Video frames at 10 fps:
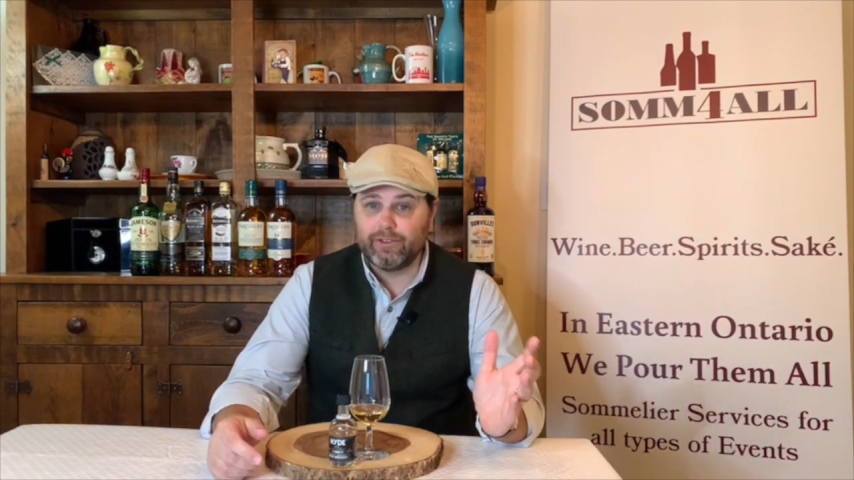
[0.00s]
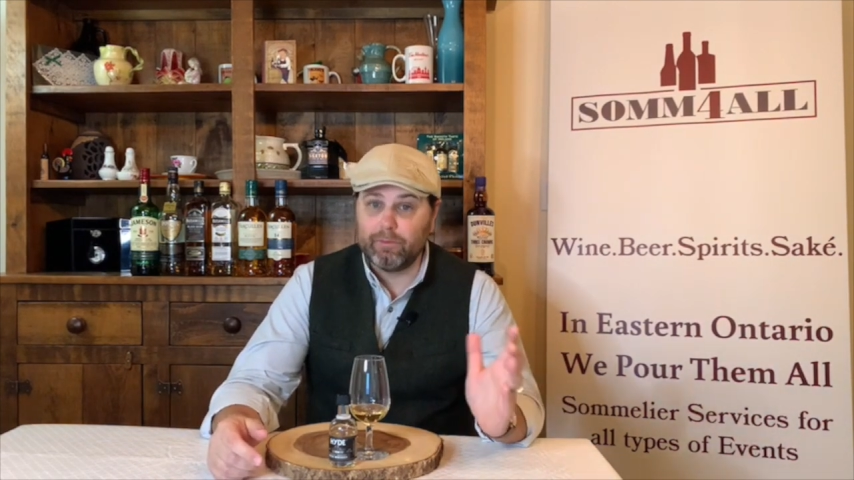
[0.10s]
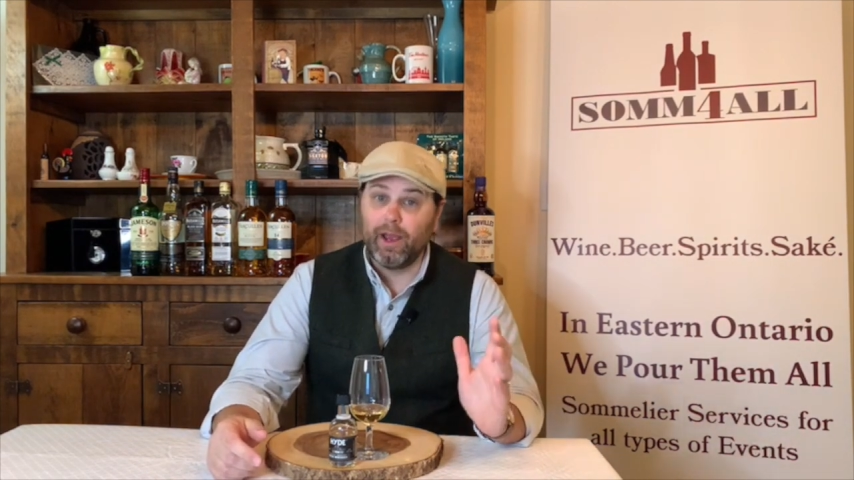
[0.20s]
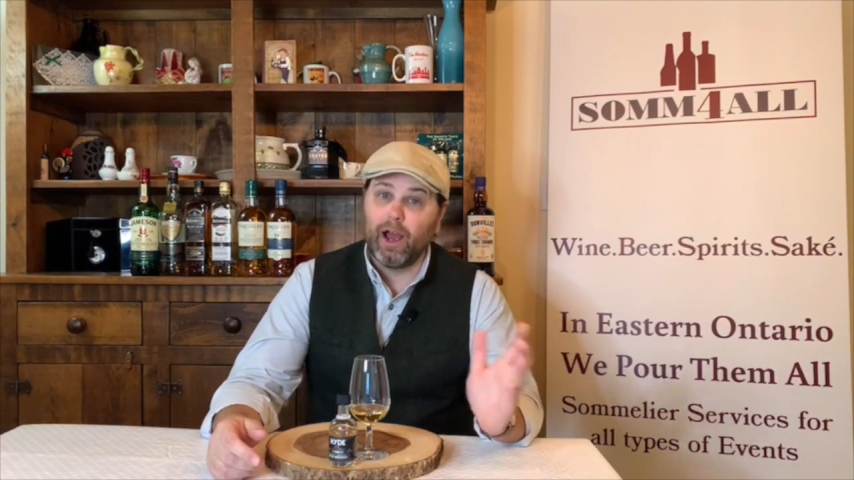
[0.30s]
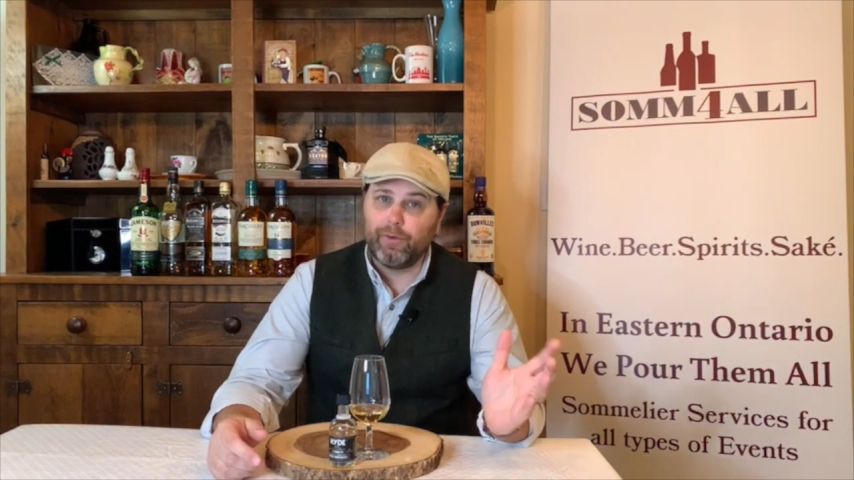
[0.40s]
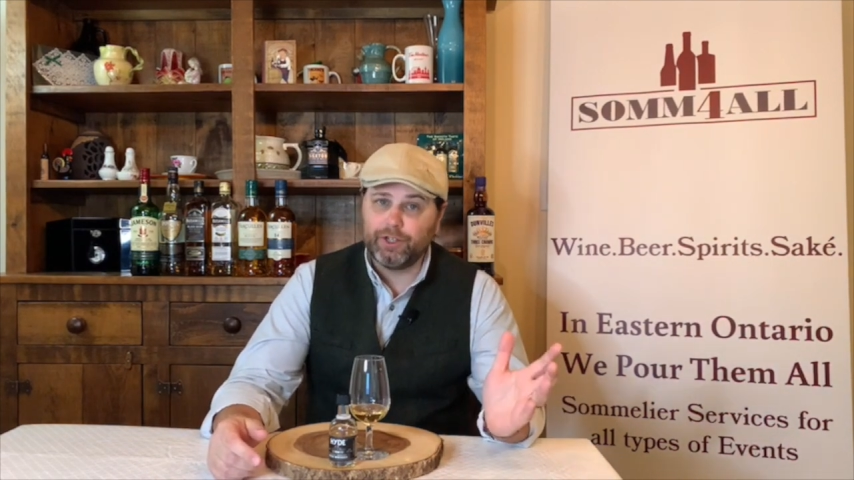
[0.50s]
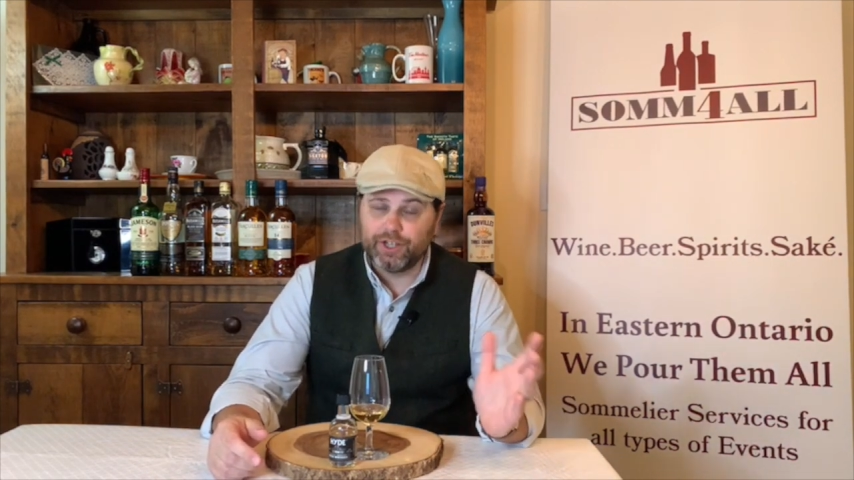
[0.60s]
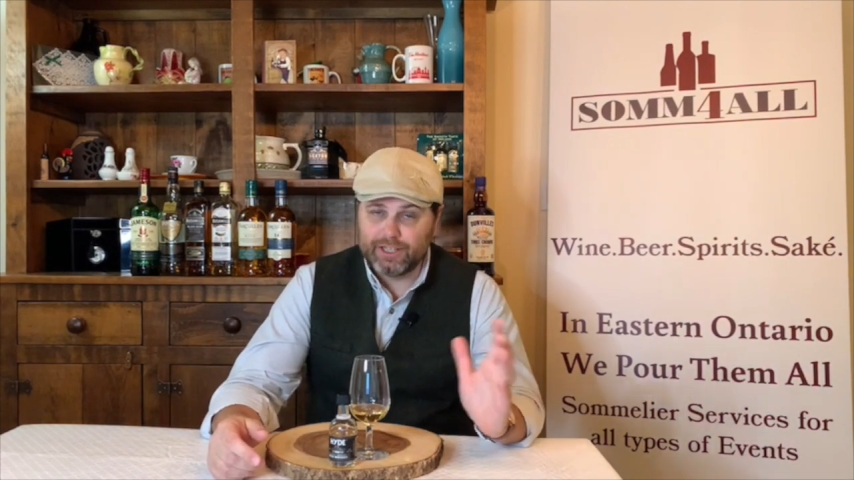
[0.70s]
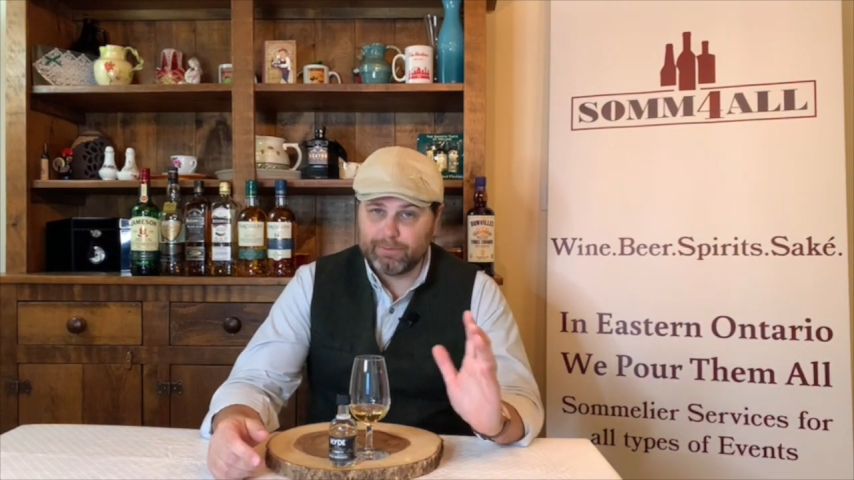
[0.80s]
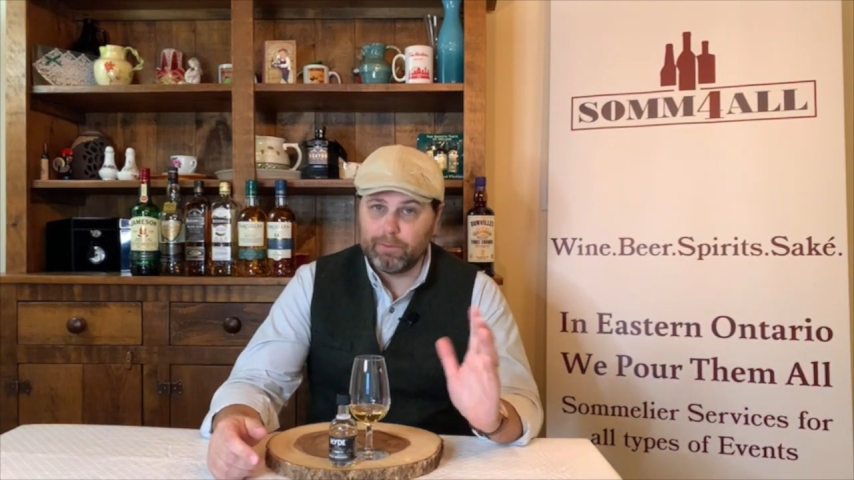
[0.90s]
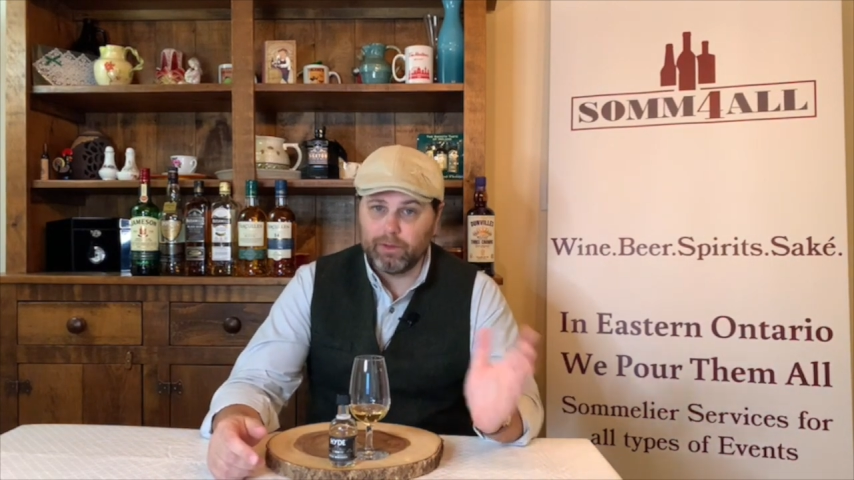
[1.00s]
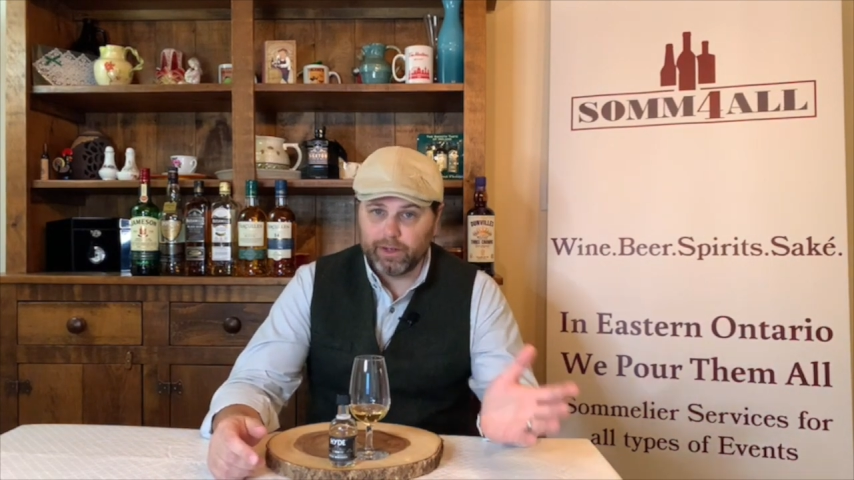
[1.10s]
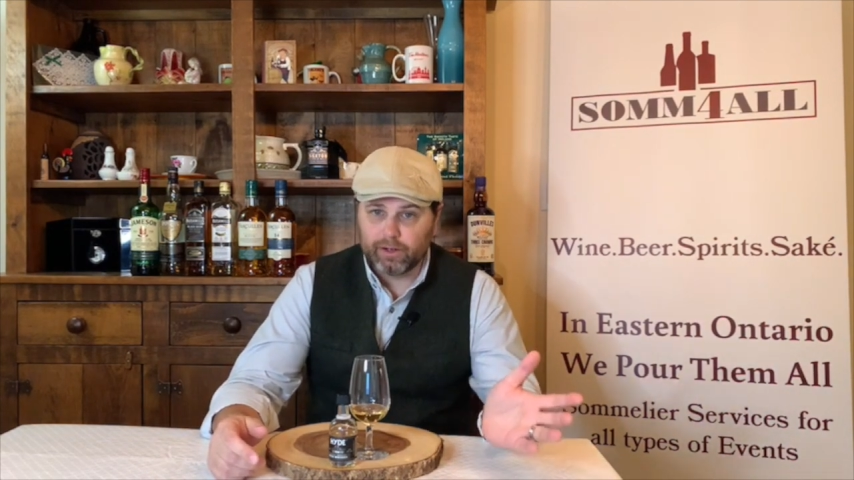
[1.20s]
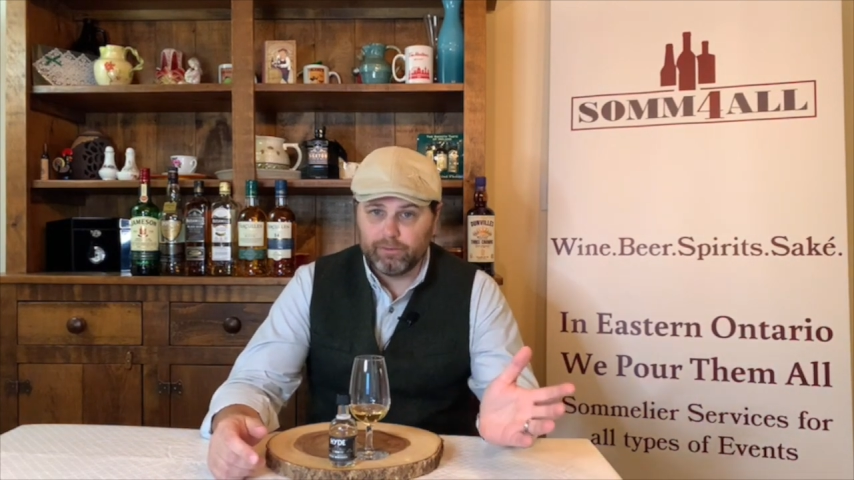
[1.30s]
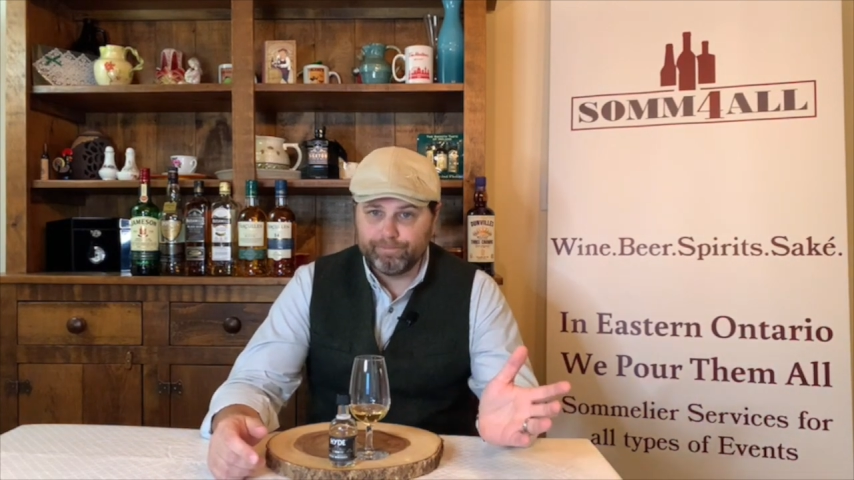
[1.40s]
to be Irish is to be
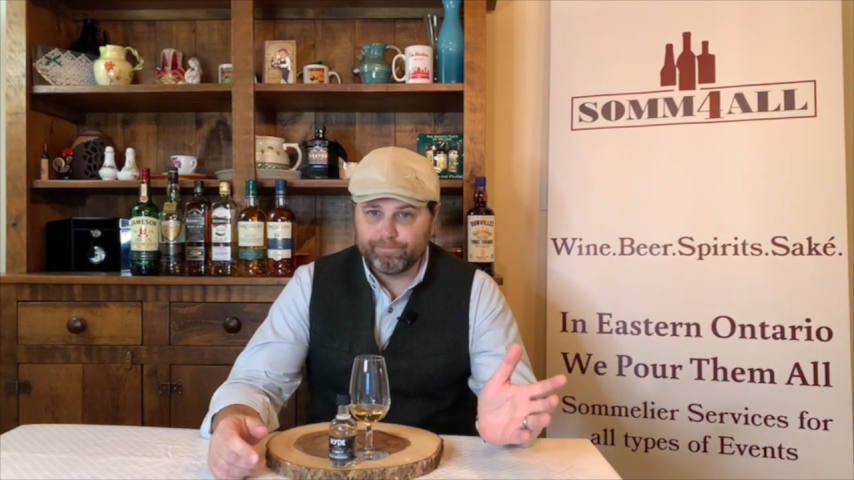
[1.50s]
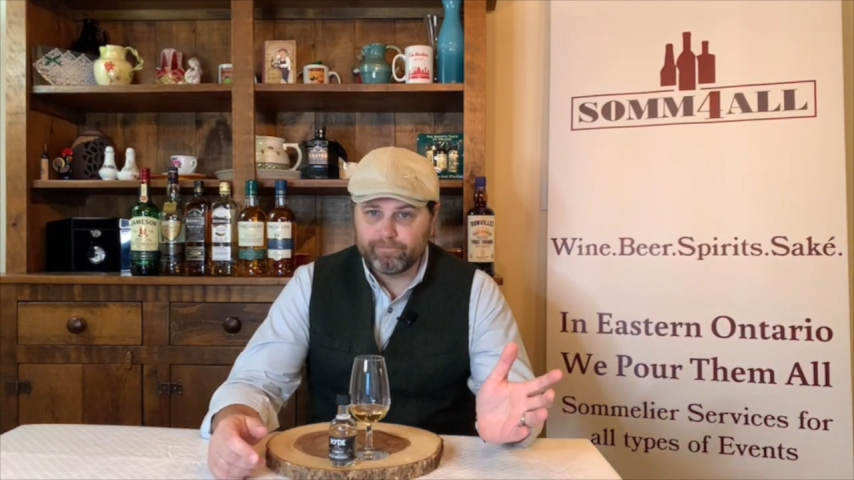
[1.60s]
political.